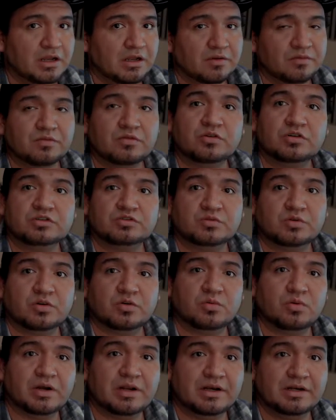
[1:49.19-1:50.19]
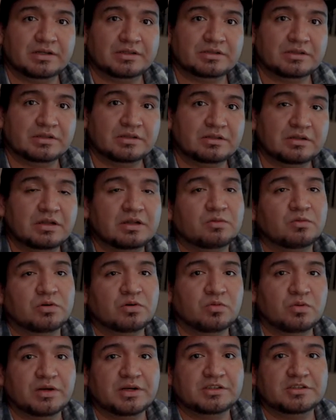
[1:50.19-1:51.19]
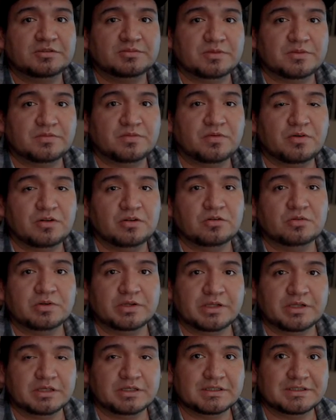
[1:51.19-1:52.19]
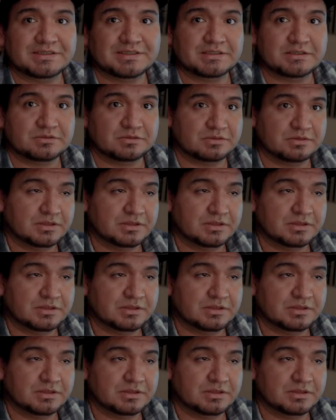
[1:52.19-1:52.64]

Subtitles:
Of course, we don't want it to be following us.